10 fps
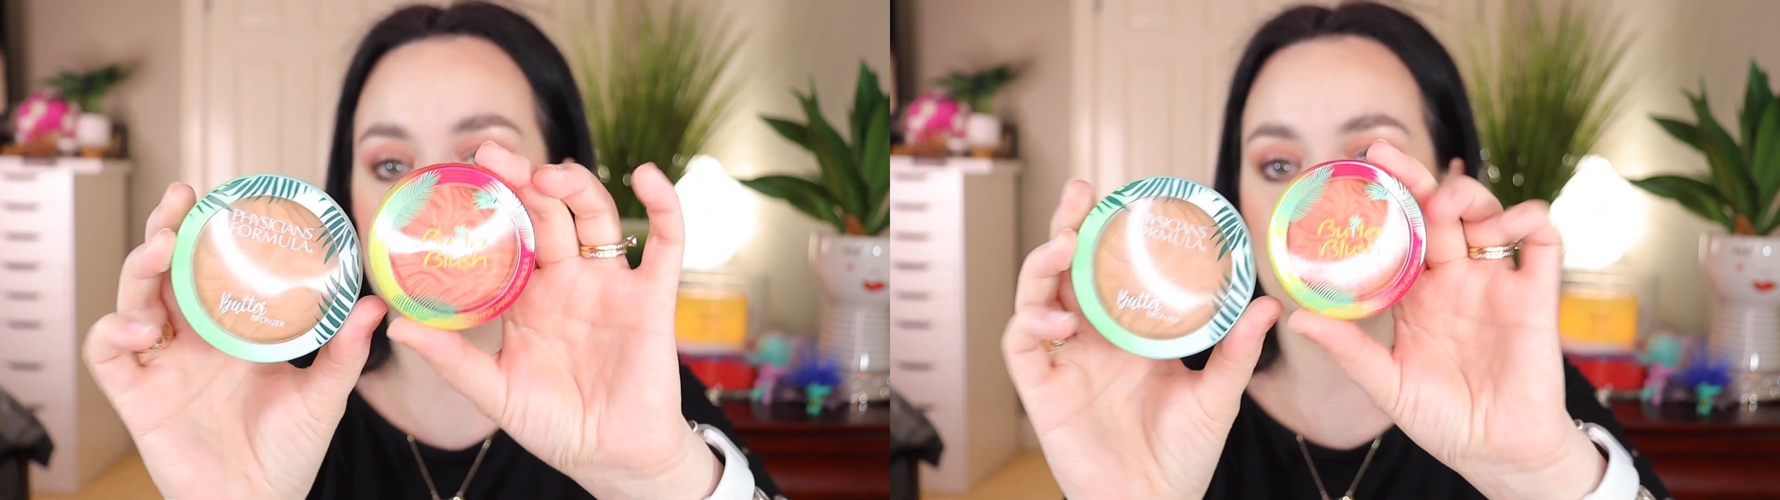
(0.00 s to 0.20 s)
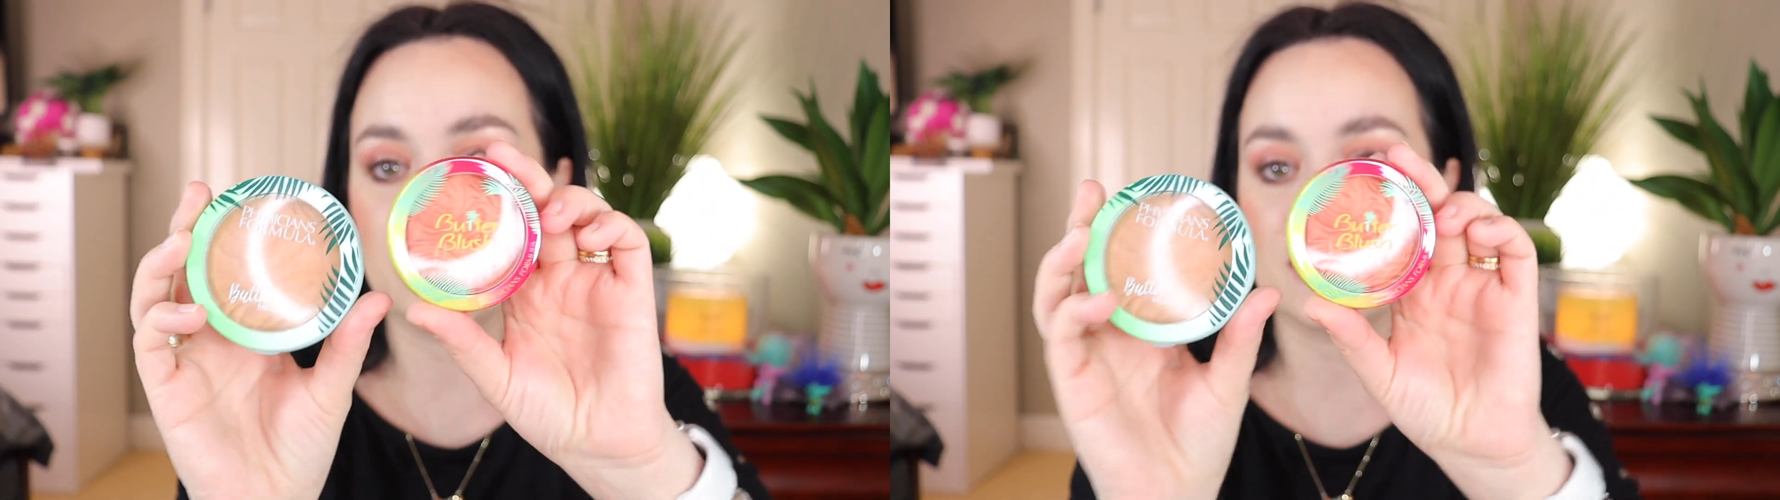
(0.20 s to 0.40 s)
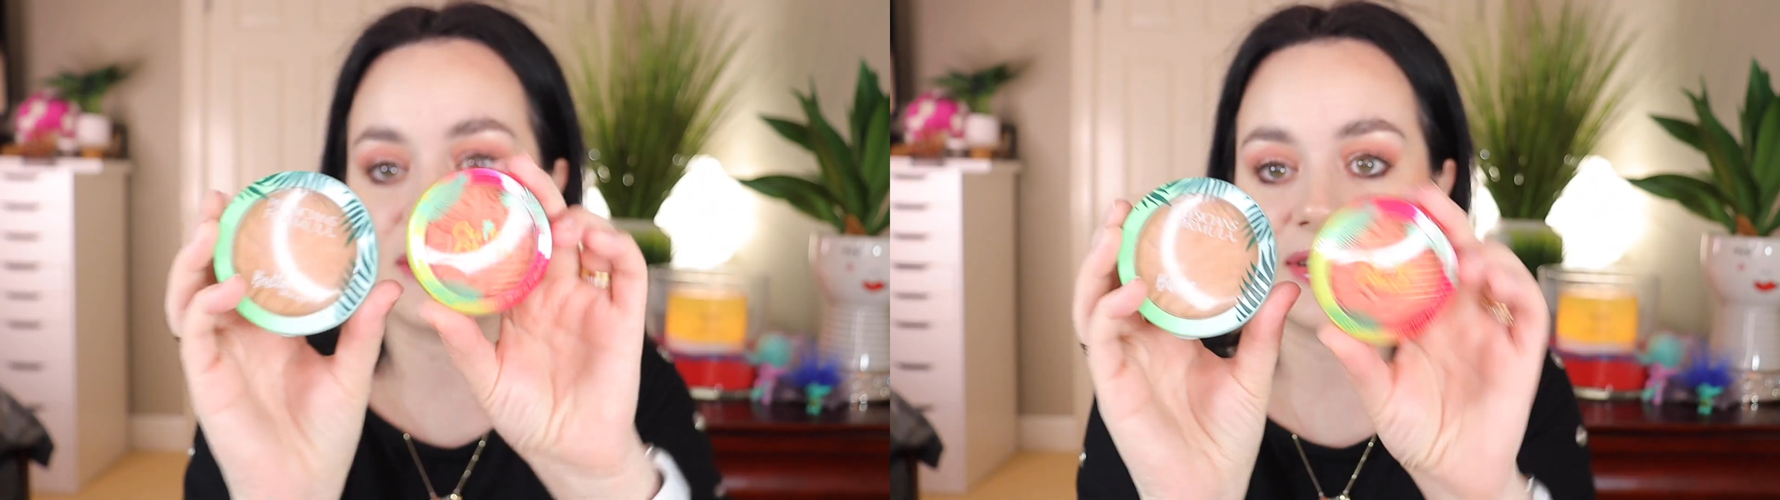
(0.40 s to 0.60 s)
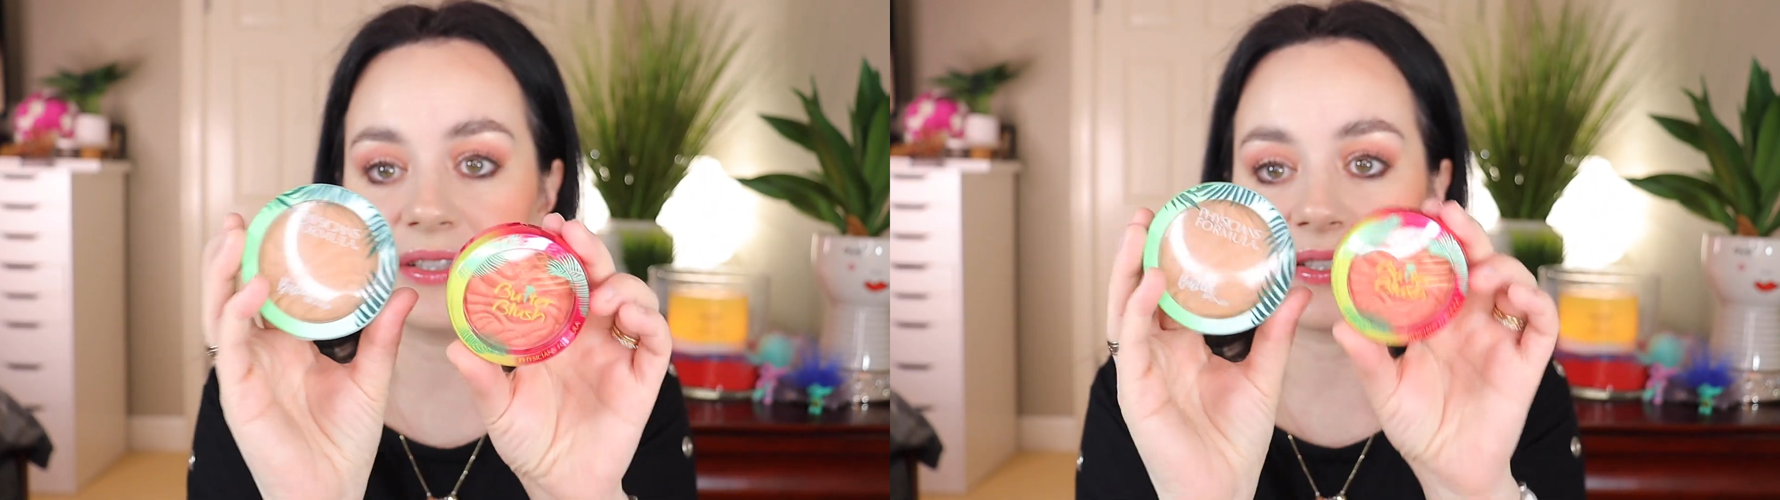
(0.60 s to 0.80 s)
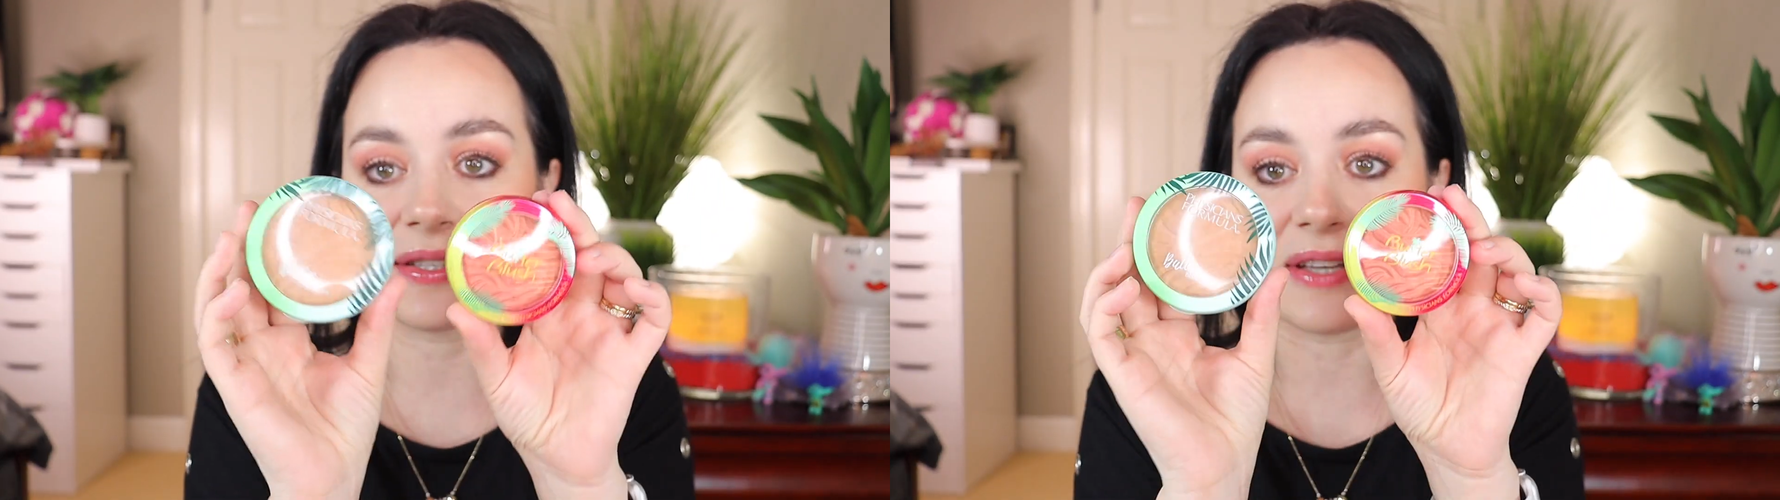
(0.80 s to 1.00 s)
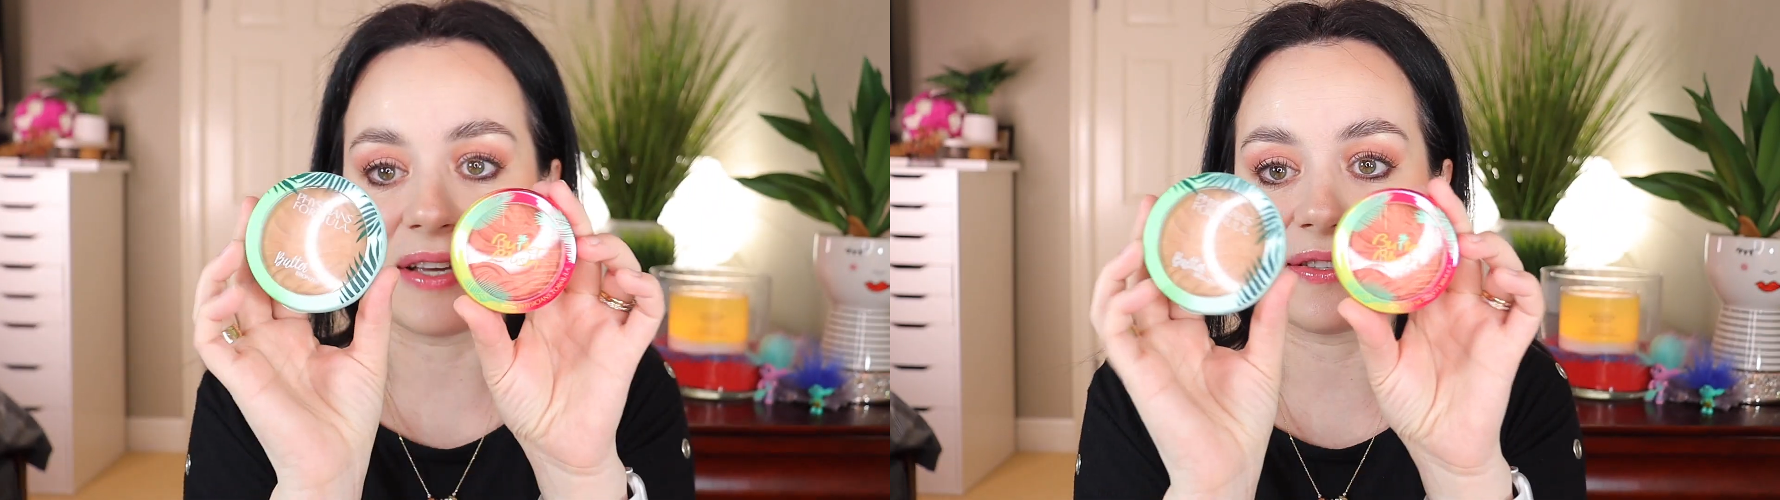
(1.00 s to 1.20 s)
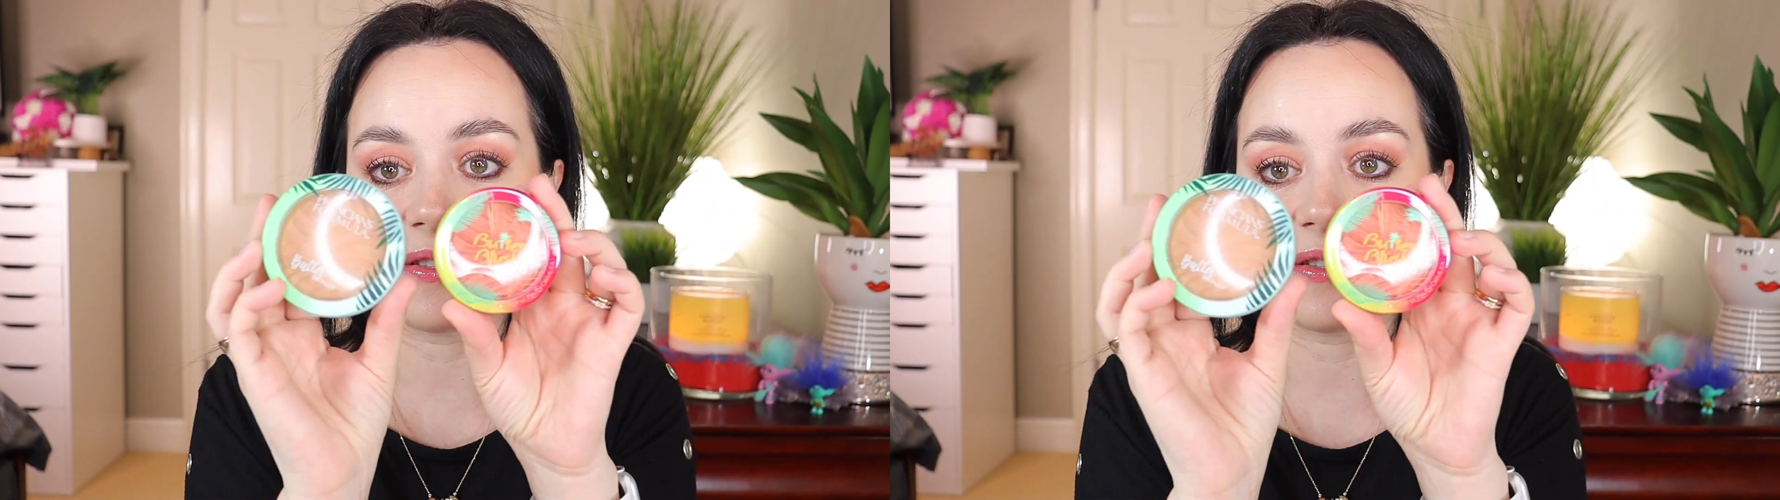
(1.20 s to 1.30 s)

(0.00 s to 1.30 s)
so you can see the size